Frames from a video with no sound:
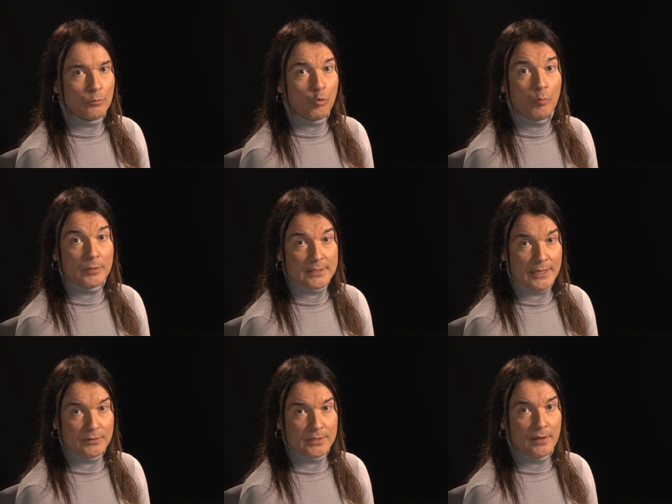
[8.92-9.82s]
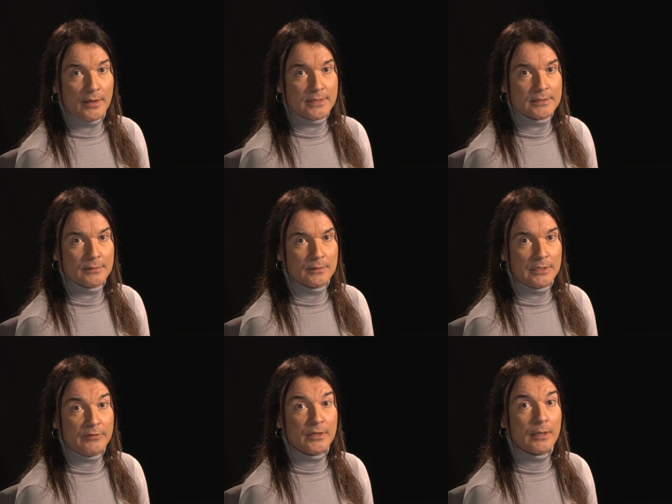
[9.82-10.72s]
Normal sound dies,
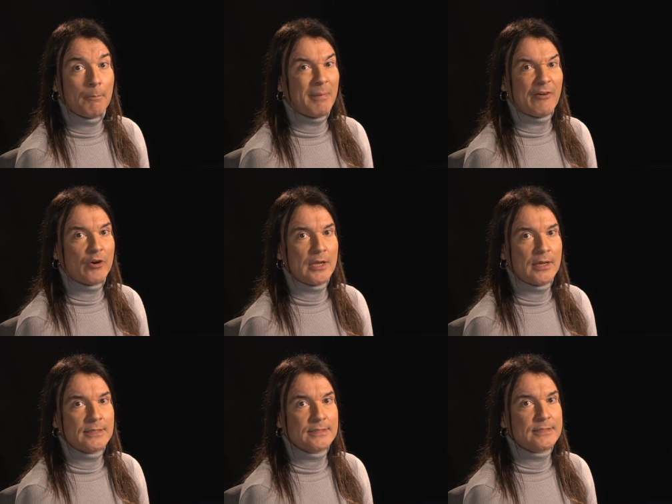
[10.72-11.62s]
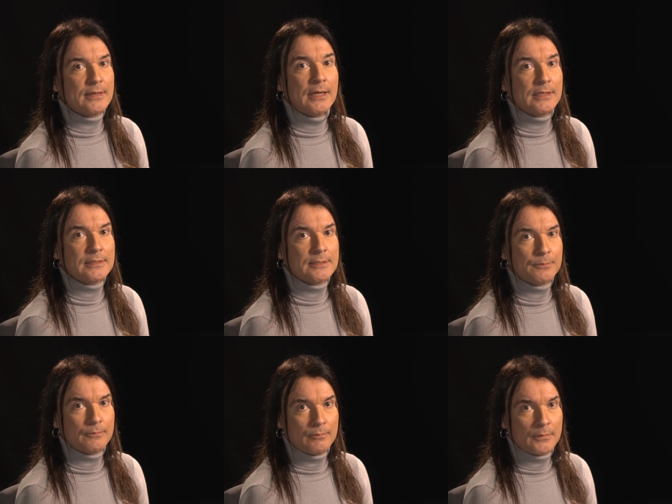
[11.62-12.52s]
leaving paralyzed silence.
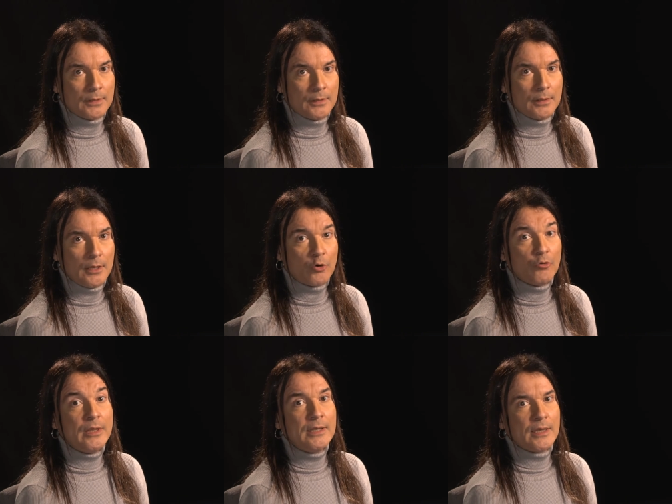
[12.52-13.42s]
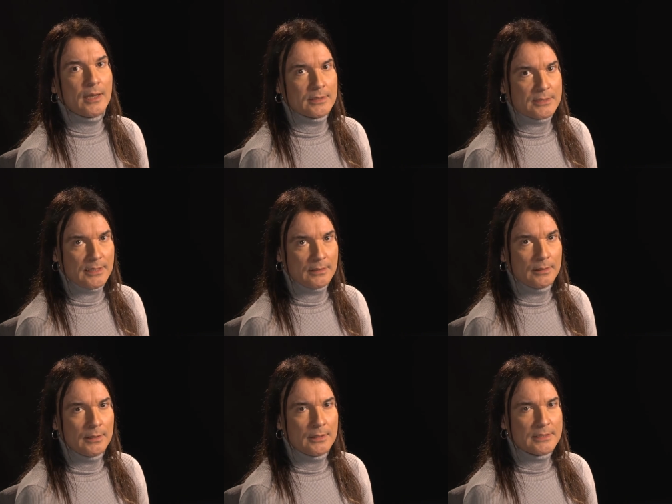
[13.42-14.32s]
A creak cuts
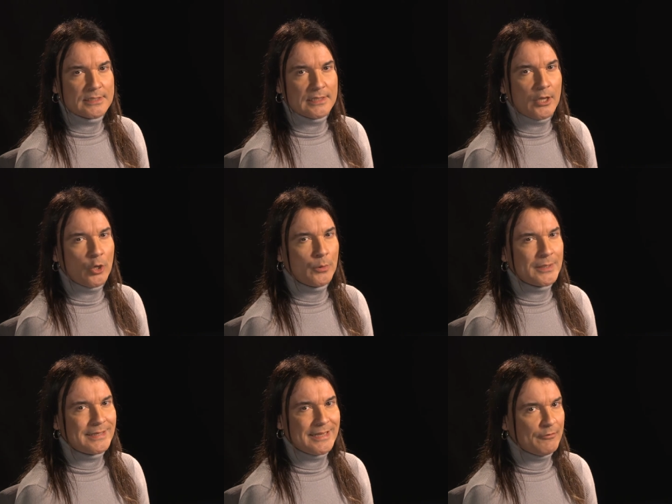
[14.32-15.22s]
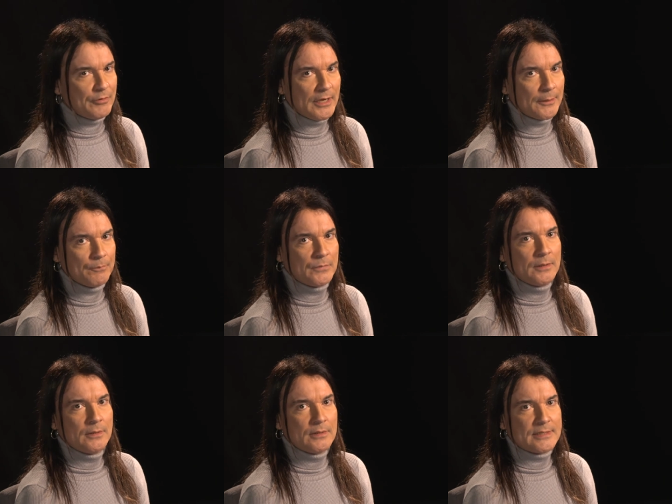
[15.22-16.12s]
in, slow and deafening,
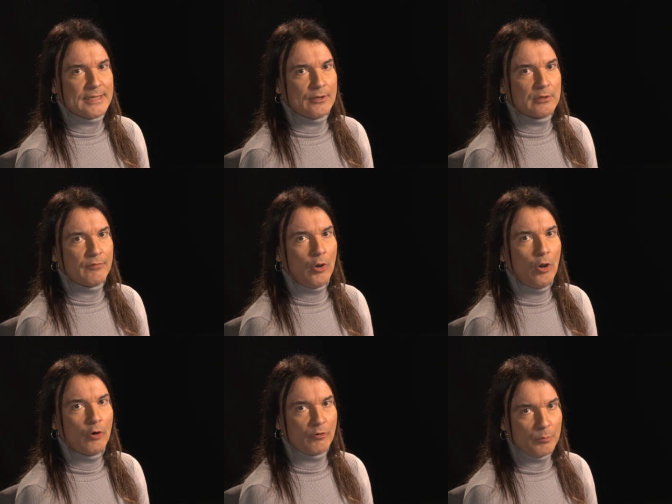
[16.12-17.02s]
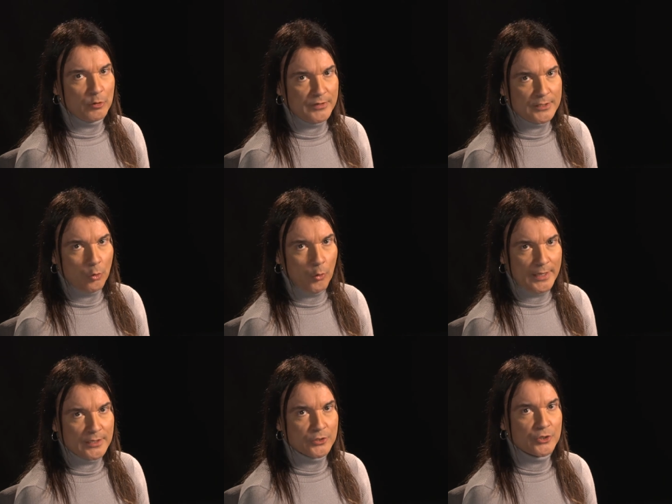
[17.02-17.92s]
the sound of a horror movie door
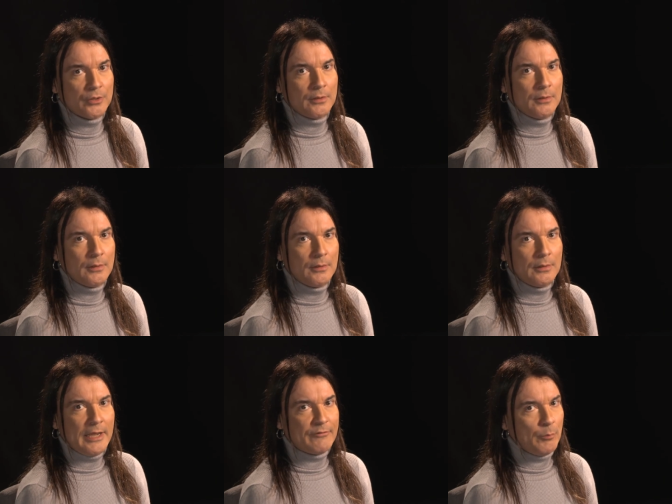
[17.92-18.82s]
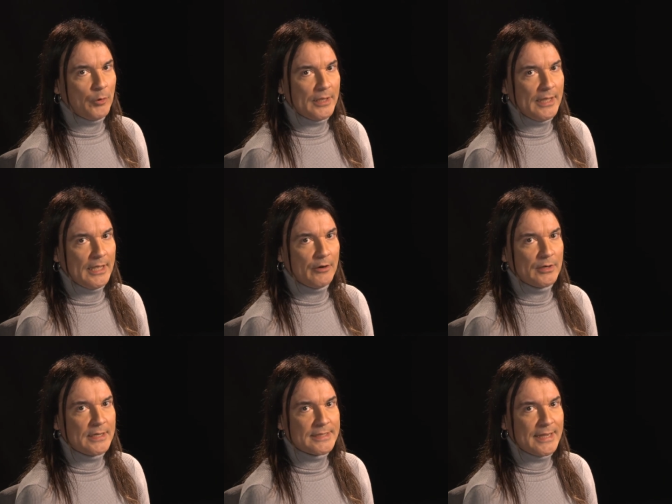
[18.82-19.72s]
hinge. Everybody here
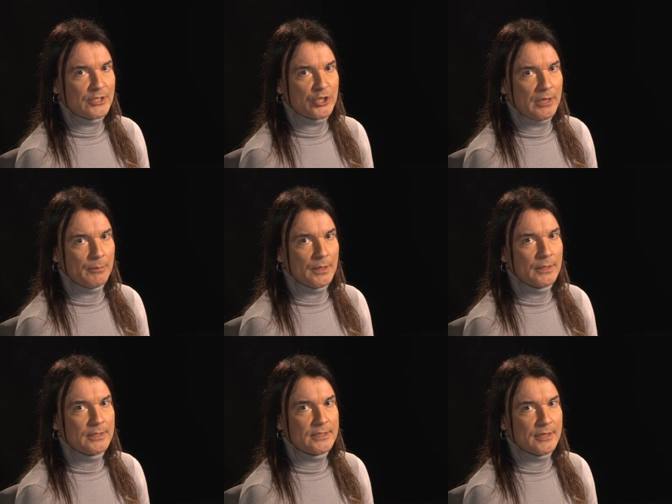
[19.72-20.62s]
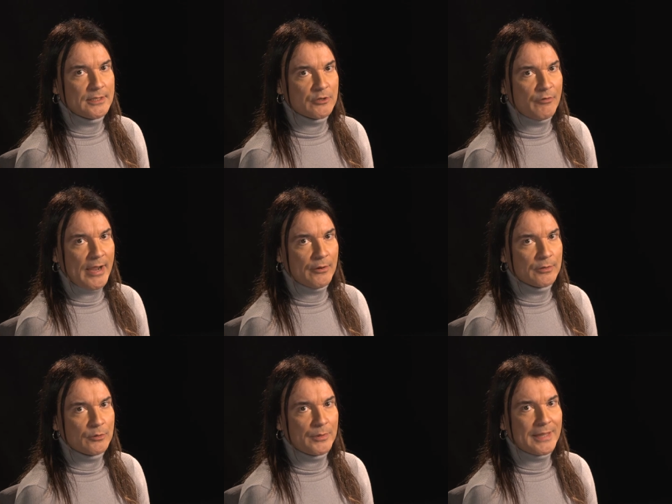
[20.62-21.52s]
in his head chamber turns
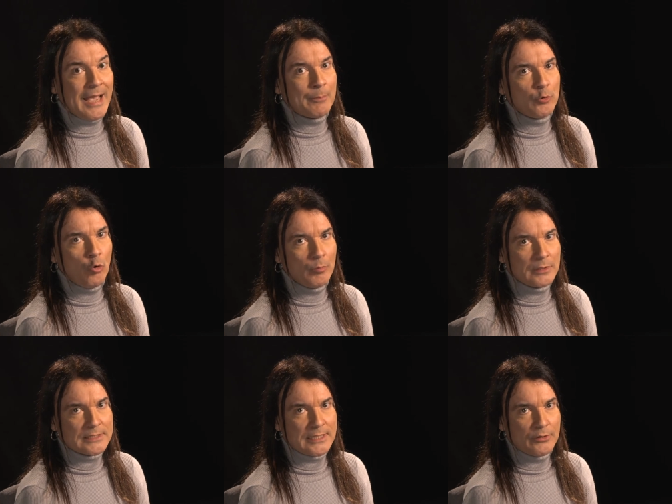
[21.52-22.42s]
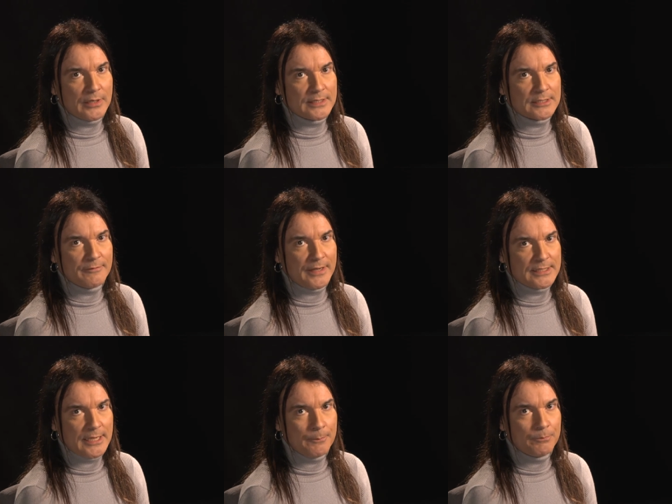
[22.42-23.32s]
around with abnormal slowness to
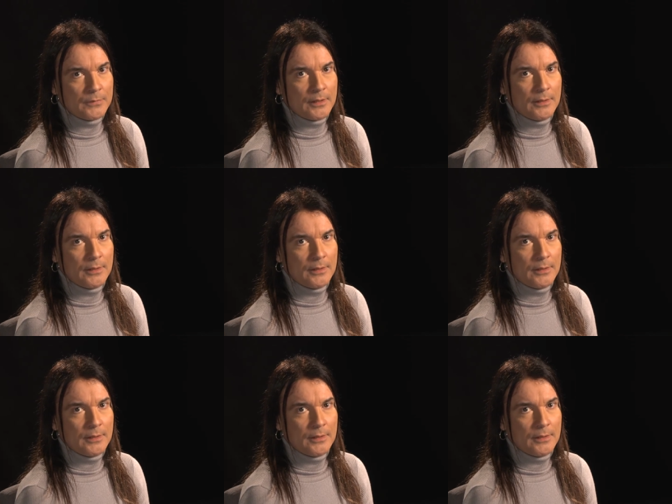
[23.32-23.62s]
face him.